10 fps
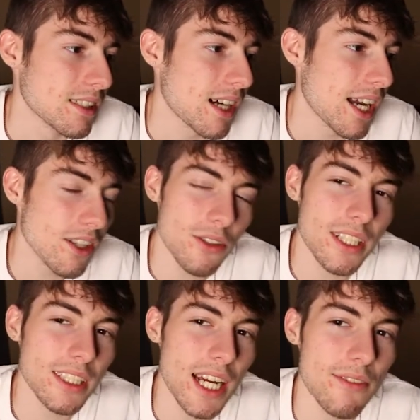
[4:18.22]
know, it
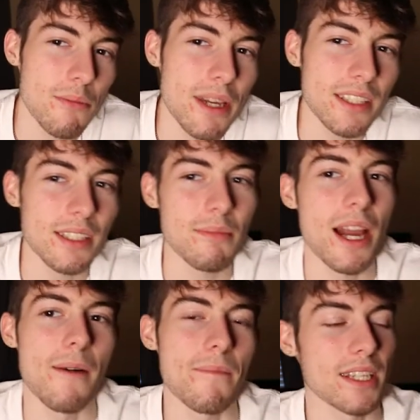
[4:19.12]
is kind of a basic
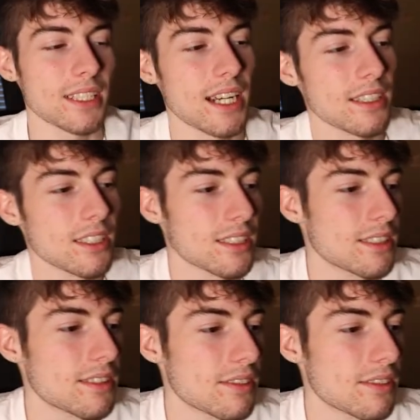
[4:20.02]
map. It's kind of just